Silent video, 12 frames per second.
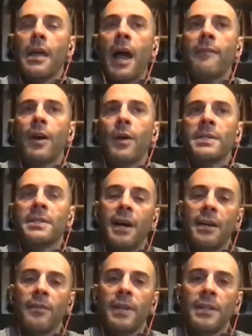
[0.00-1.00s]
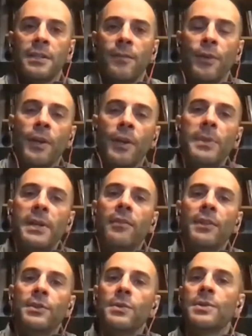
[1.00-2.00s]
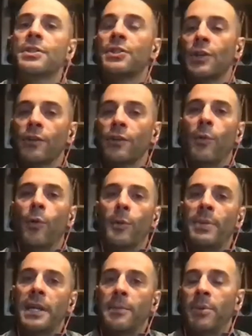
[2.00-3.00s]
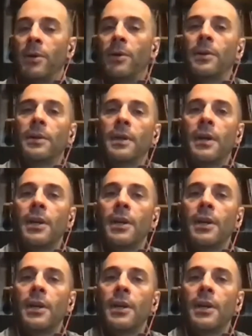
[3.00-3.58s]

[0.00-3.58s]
I've always thought of it as if you're going to be able to serve more people,